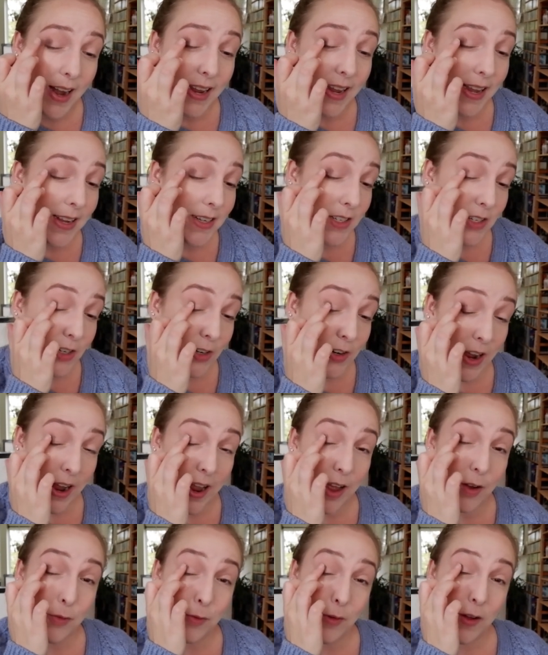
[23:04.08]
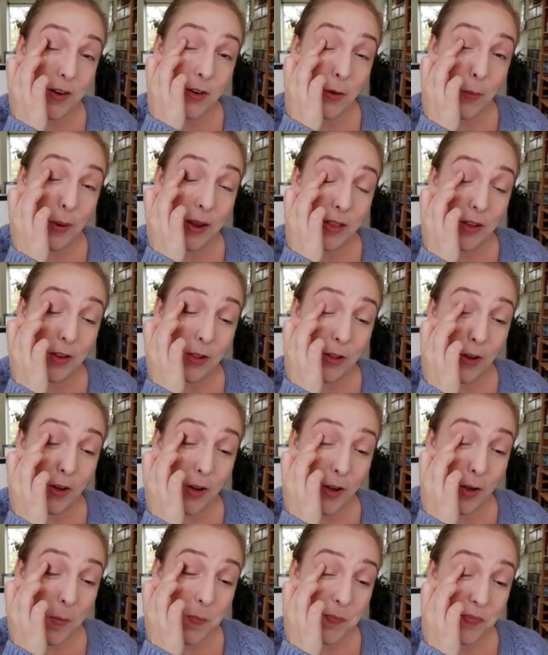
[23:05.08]
I entered, I had fun doing the
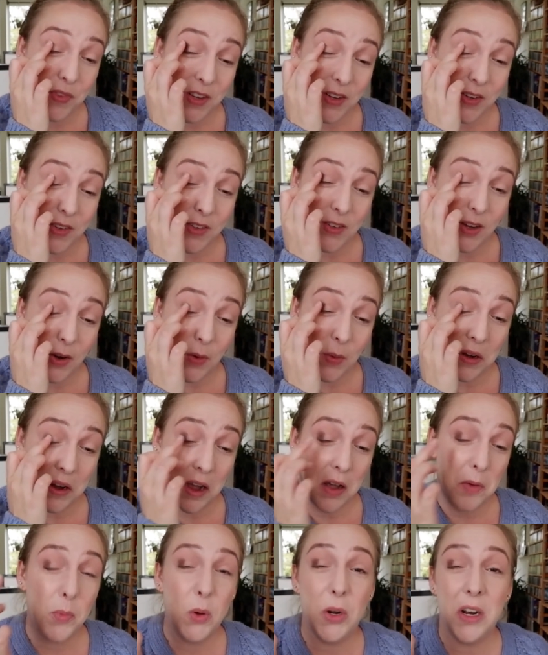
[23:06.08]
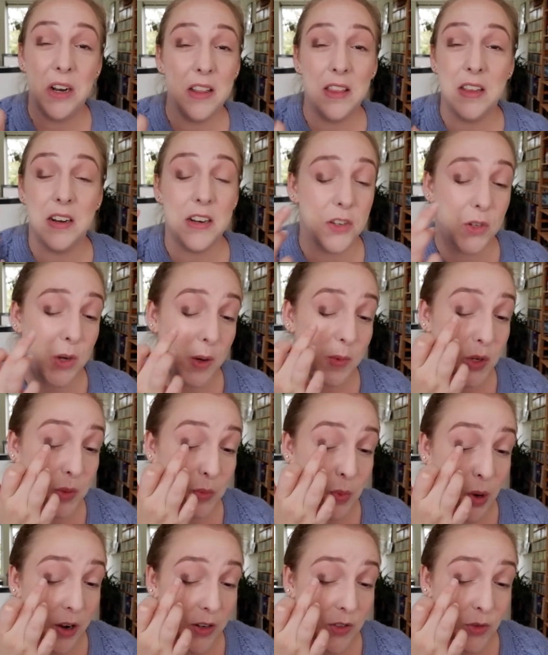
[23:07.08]
look. So uh, I'll put it in the
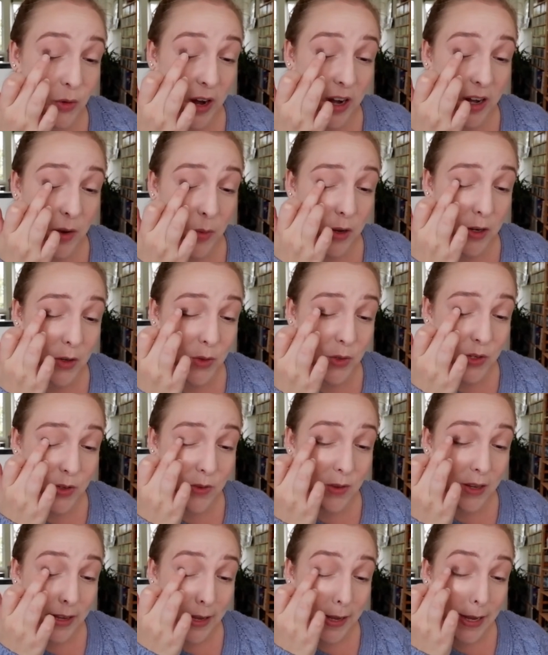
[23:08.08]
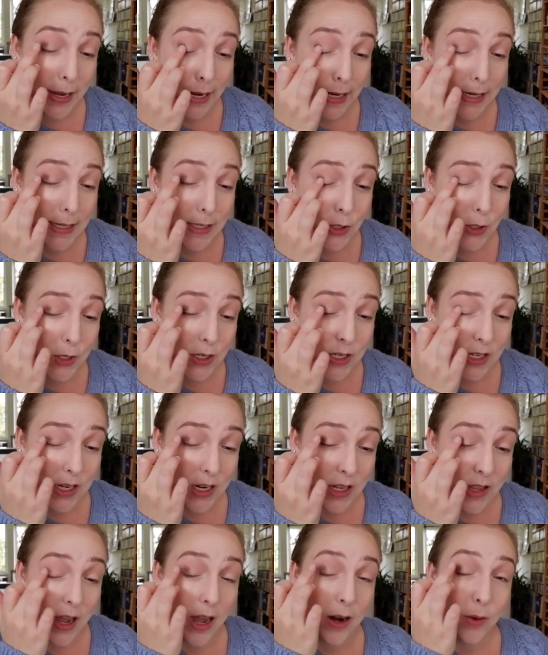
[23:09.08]
description box for anyone who's interested
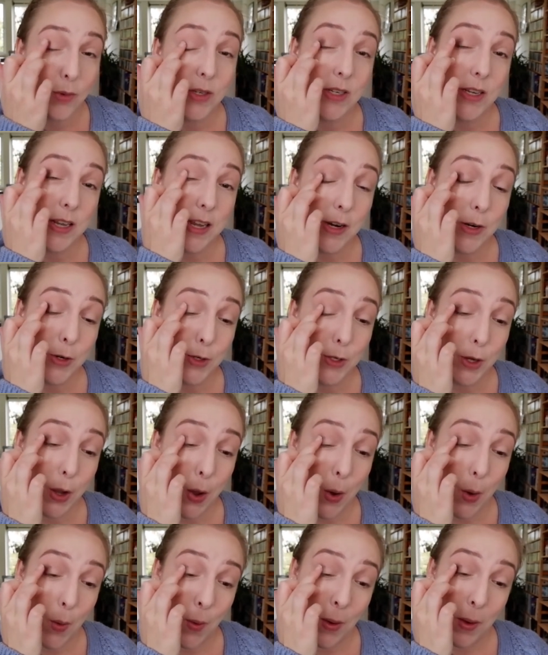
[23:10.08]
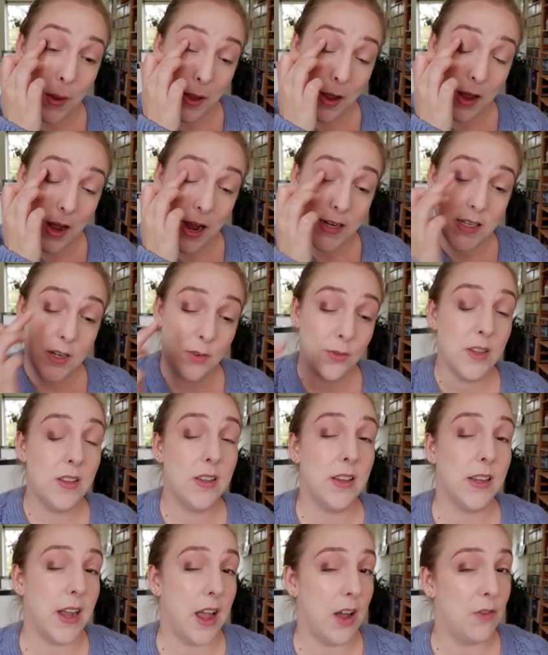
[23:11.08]
in that. It was years ago. I definitely
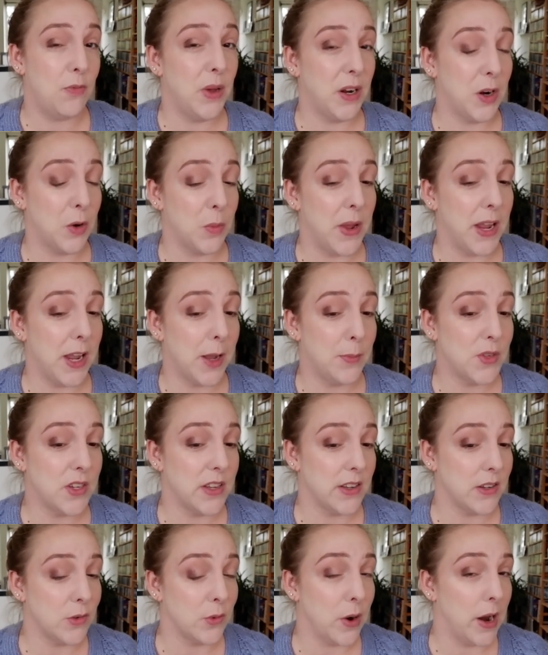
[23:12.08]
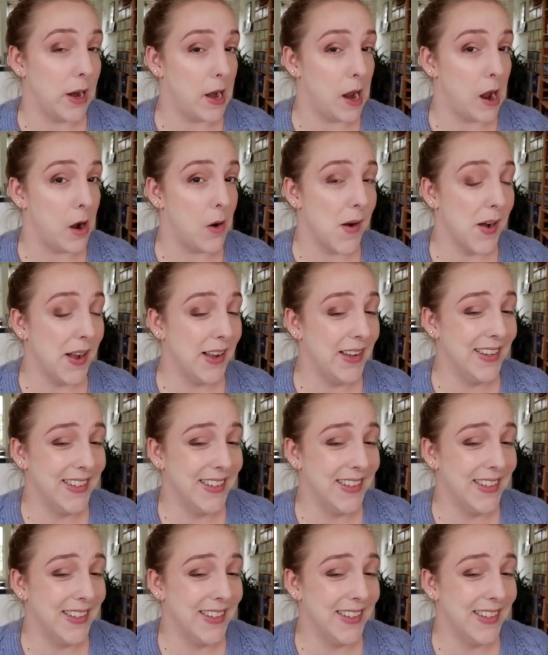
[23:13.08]
think I have better makeup skills right now.